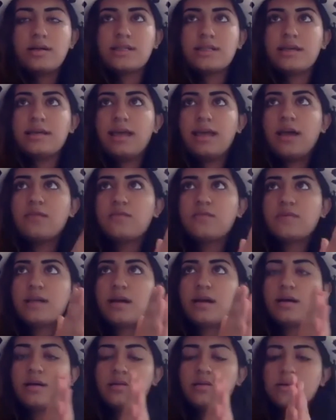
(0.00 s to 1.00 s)
like every
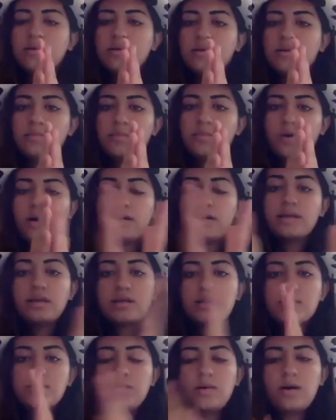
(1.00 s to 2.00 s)
other parking
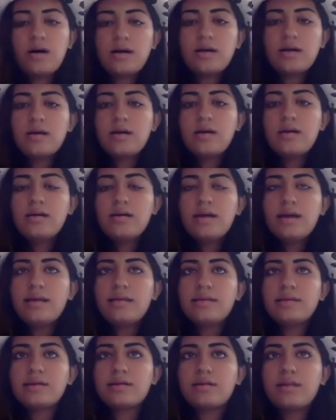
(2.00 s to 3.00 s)
spot,
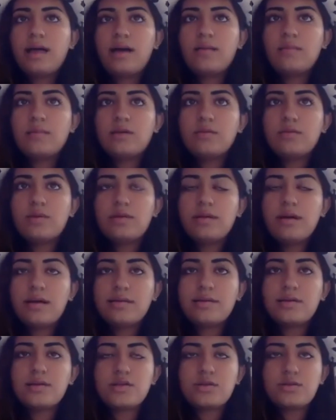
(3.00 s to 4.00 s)
and they're collabing with
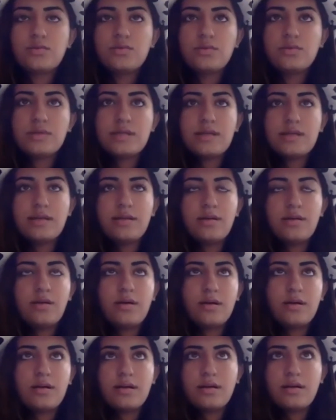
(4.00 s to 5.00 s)
other schools in
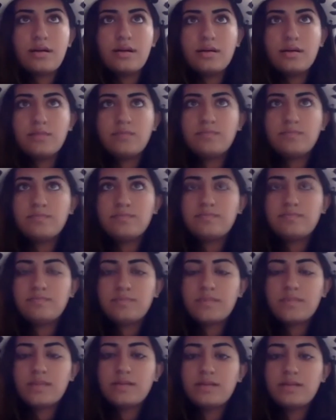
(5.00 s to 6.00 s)
our
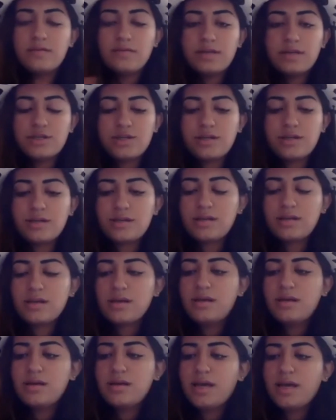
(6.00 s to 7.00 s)
division,
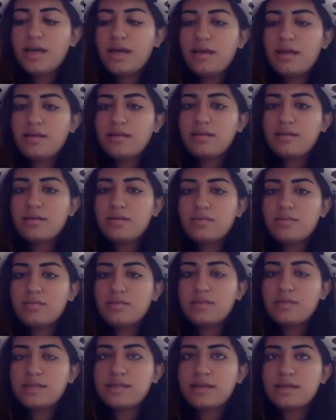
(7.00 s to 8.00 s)
and
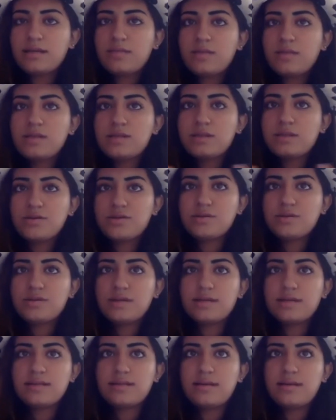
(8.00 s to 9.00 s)
it's gonna be social
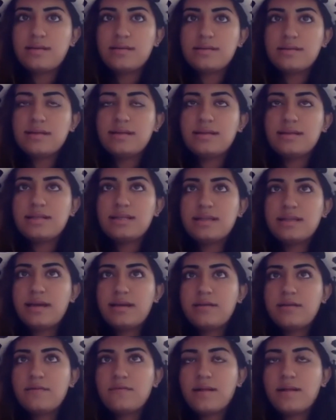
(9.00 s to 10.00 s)
distance. And instead
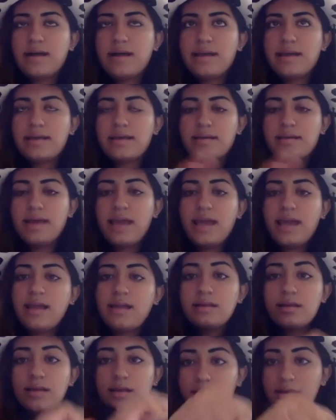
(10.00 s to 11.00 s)
of like
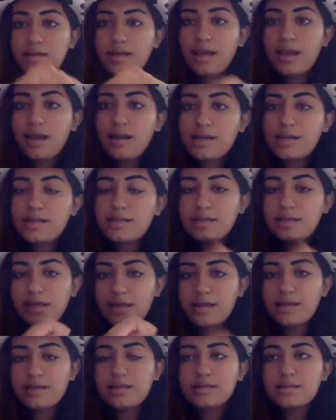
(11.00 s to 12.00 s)
handing candy to
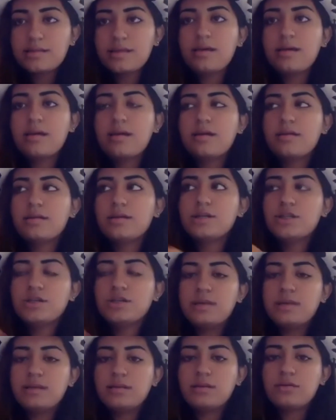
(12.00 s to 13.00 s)
kids, they're
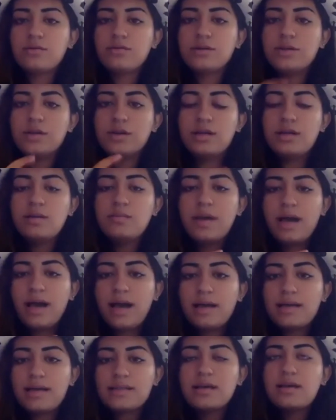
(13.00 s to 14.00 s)
doing little goodie
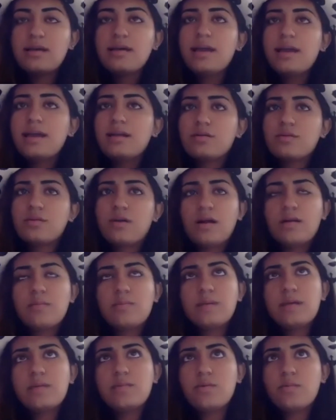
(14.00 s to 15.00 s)
bags, and a lot of
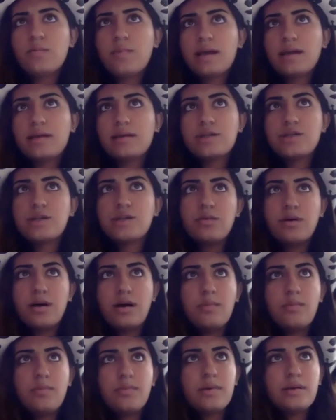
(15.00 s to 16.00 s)
people might show
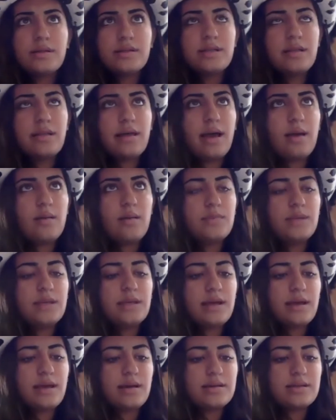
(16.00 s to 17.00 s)
up to that
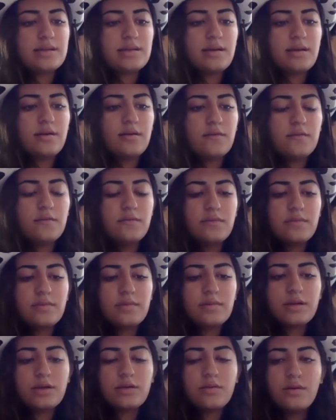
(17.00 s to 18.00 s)
because of
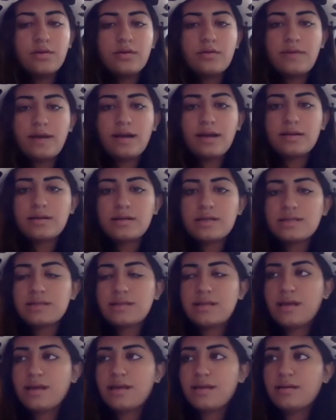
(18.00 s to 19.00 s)
coronavirus
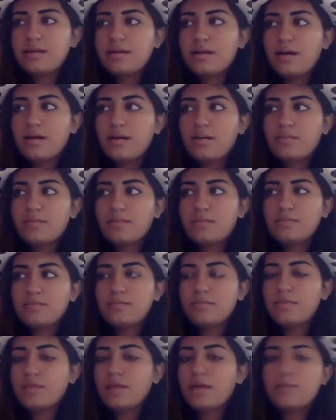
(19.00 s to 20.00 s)
and
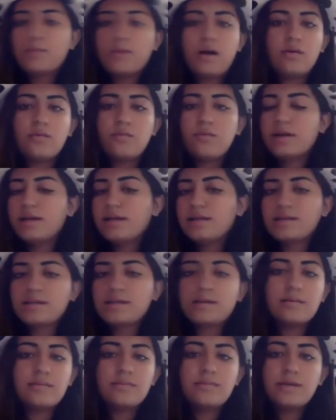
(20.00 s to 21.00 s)
them not wanting
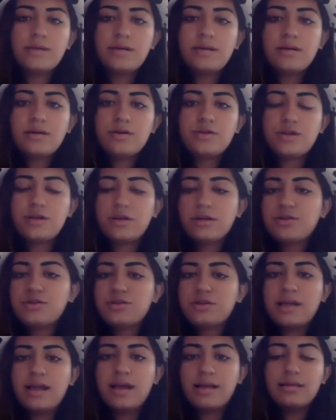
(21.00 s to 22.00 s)
to trick or
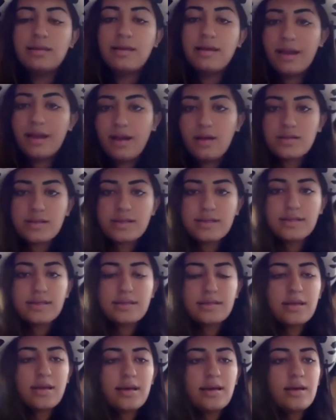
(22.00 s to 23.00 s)
treat at their
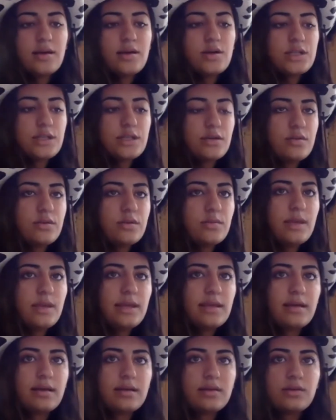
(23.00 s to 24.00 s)
houses. So they're
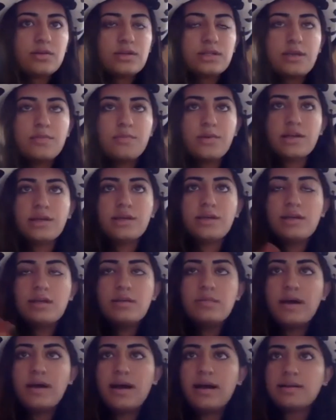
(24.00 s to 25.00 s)
making like little separate
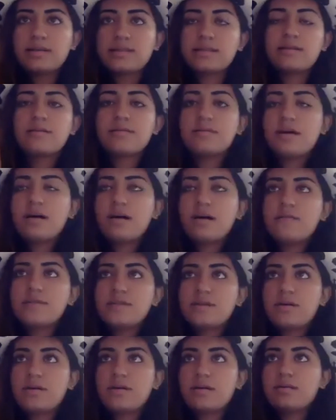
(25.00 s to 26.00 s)
goodie bags, gloves
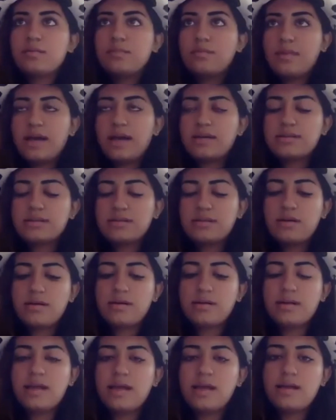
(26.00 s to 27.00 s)
on, masks
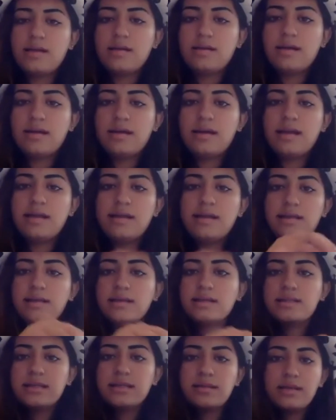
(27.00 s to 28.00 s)
on, and handing
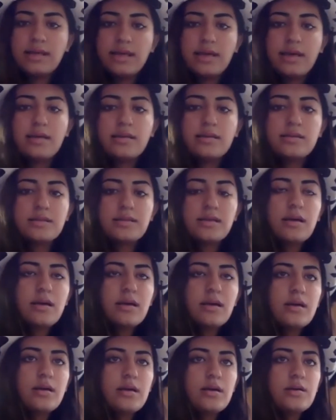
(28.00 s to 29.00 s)
it to the kids.
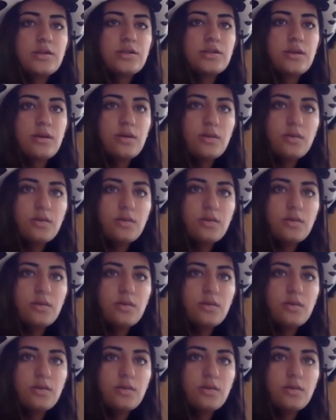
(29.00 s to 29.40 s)
So